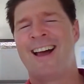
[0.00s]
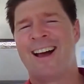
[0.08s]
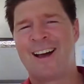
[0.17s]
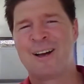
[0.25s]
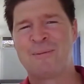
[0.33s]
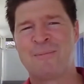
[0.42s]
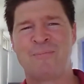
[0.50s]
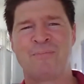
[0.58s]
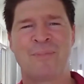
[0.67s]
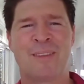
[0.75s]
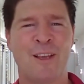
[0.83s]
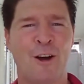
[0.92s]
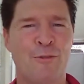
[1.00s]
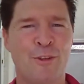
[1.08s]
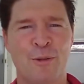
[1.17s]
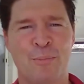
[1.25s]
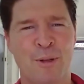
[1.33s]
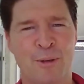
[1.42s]
Often
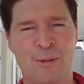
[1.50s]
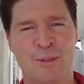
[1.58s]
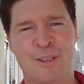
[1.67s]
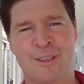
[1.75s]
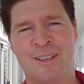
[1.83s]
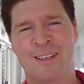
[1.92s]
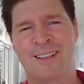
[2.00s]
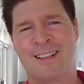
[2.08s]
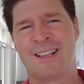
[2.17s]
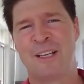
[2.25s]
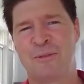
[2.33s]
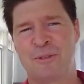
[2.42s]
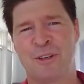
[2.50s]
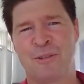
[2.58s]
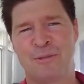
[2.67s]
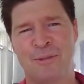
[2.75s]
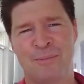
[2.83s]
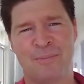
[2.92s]
the plural's left off,
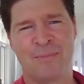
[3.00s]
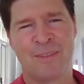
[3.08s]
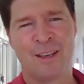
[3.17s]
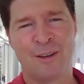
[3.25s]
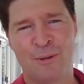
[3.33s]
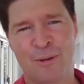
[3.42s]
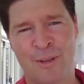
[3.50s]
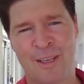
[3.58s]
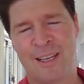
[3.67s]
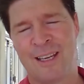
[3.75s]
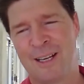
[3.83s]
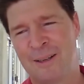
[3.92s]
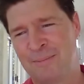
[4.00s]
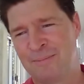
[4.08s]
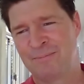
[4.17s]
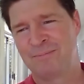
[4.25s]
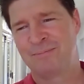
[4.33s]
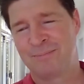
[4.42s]
or the
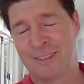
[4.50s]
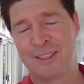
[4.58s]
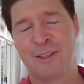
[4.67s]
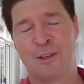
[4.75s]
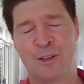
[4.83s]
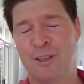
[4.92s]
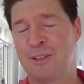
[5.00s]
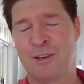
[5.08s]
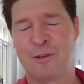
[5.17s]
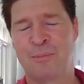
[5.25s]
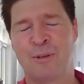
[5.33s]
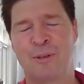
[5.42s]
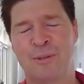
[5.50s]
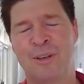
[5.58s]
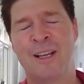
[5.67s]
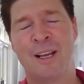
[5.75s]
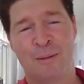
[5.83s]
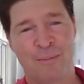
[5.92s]
it's not a plural,
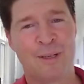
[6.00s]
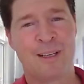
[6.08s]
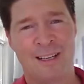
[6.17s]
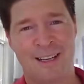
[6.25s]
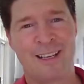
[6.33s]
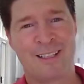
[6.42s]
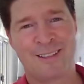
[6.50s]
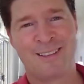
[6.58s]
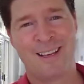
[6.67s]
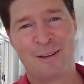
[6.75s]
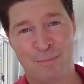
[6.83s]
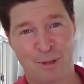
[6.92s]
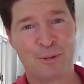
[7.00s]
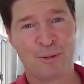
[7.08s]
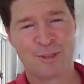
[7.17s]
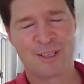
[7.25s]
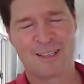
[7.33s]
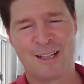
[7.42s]
but in
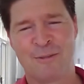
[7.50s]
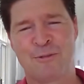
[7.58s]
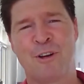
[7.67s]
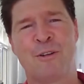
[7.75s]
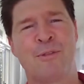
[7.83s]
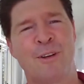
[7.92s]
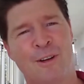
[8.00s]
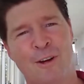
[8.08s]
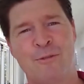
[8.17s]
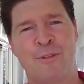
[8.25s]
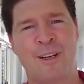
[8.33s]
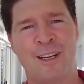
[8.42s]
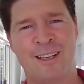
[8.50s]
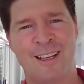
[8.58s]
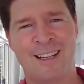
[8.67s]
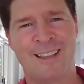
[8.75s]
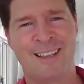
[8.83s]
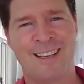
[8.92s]
plurals it's left off, and often
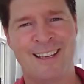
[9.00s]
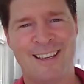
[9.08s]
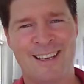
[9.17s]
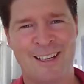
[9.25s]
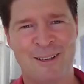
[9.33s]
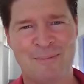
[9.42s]
in the